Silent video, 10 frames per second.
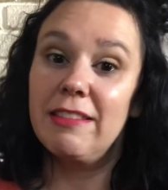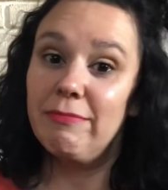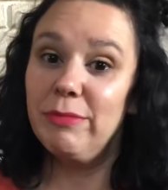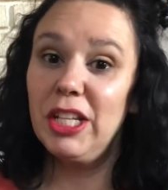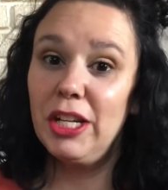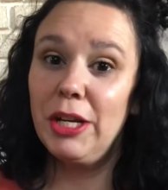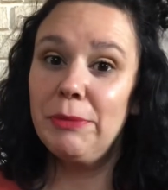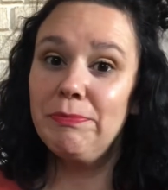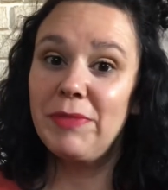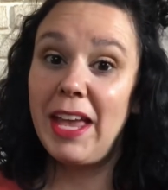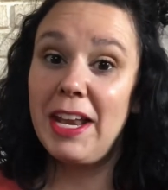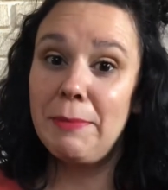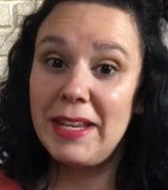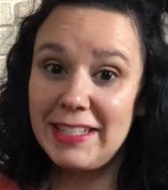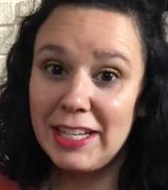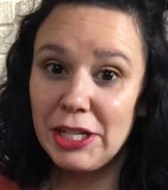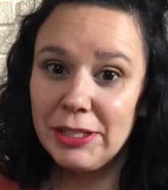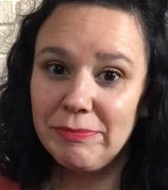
you know, had to make dinner.